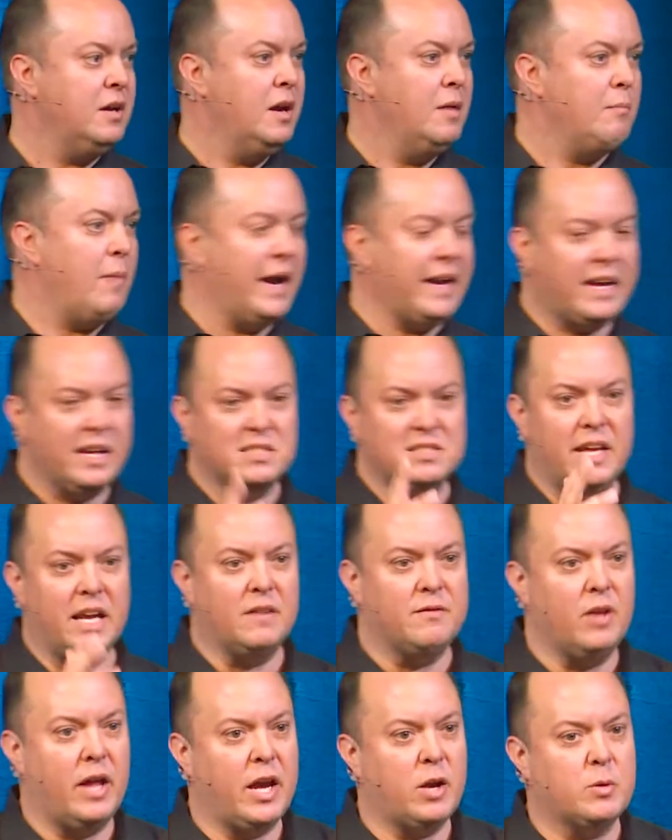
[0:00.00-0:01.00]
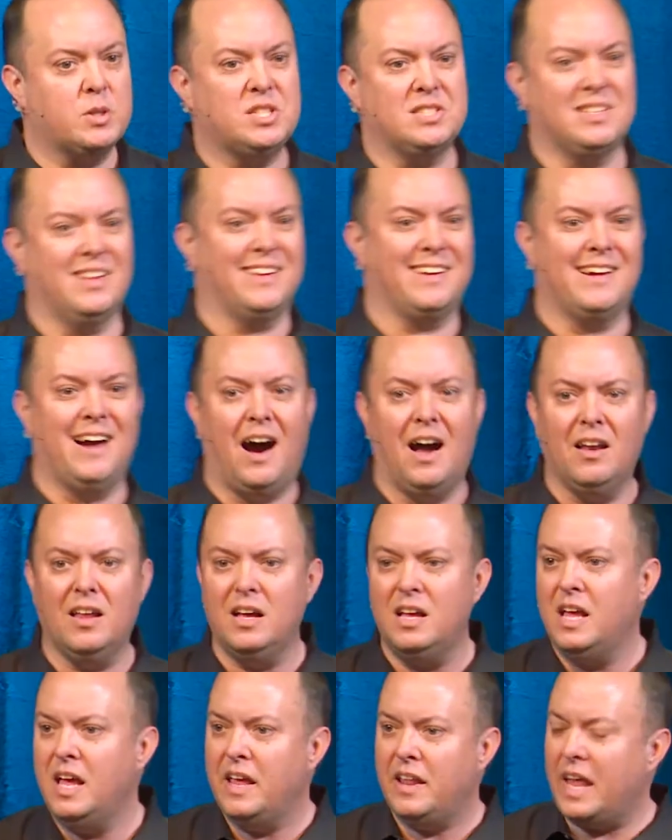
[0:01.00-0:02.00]
My kid's native language is Lingala.
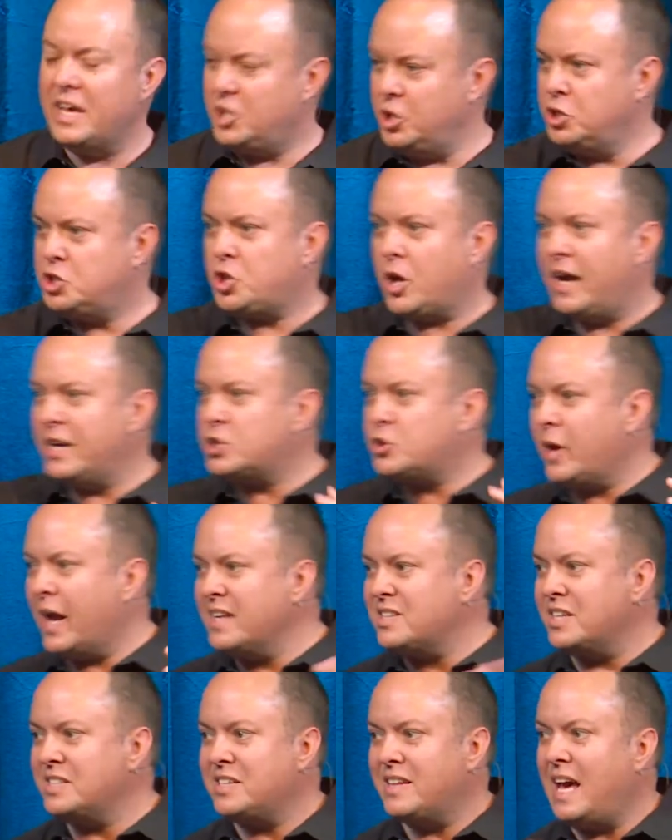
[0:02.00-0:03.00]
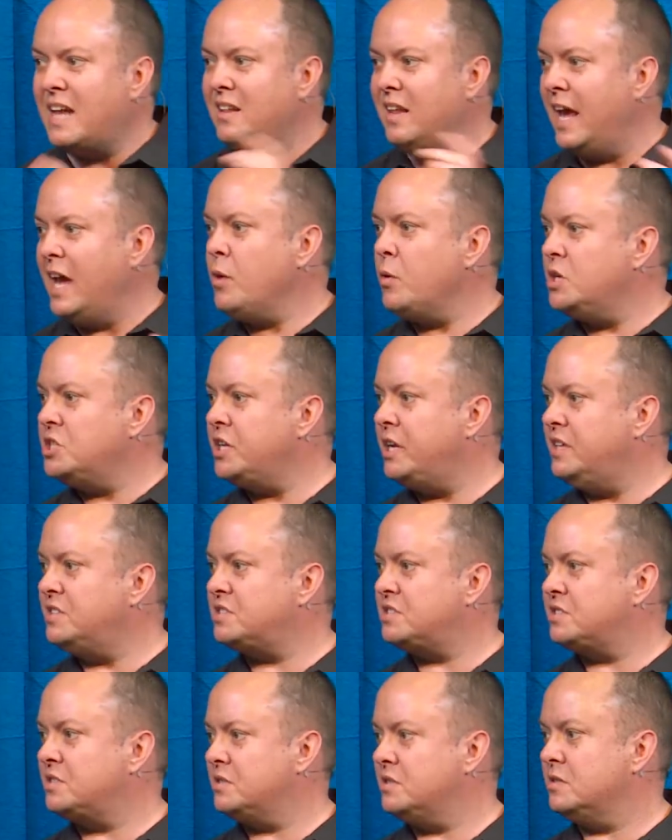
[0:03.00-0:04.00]
Like, you try and translate to that language, and
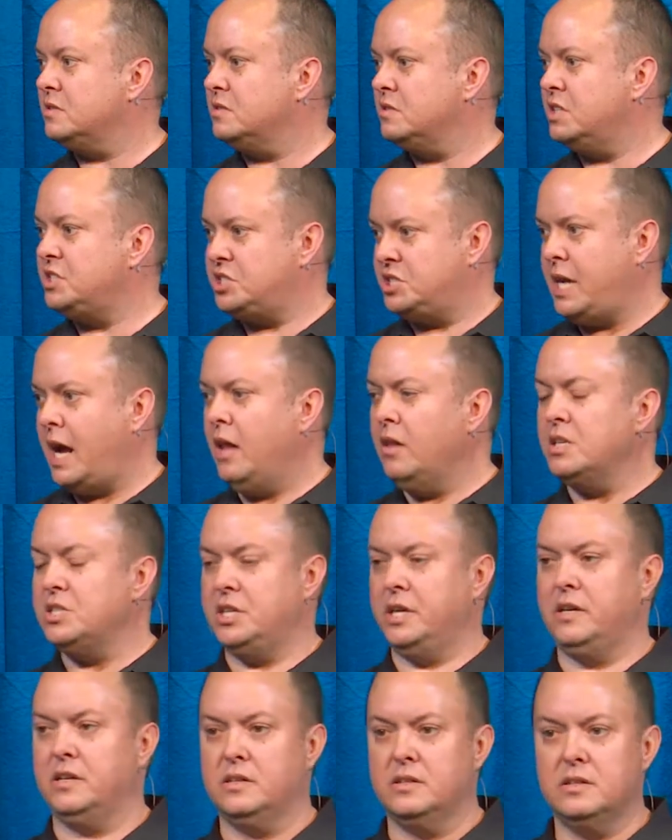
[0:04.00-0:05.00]
it's challenging.